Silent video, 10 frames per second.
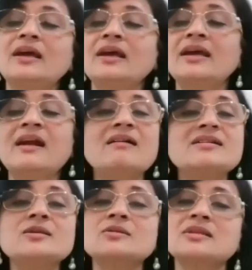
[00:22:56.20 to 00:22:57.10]
In our
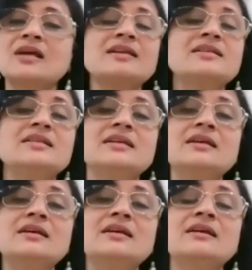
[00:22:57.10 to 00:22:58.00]

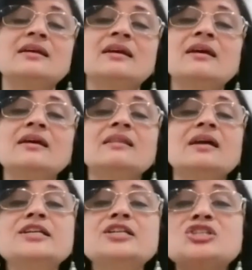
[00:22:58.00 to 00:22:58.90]
society, there
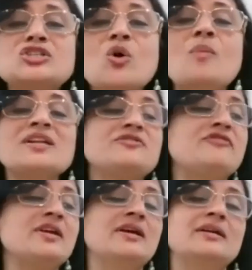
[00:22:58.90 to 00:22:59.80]
is so much
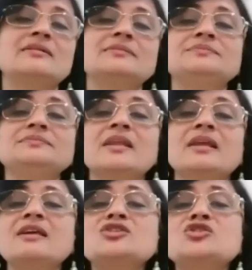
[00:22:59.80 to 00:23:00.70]
fear.
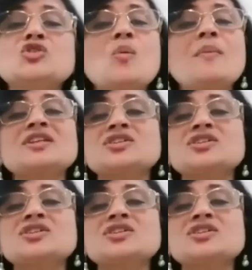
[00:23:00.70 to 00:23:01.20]
There's so much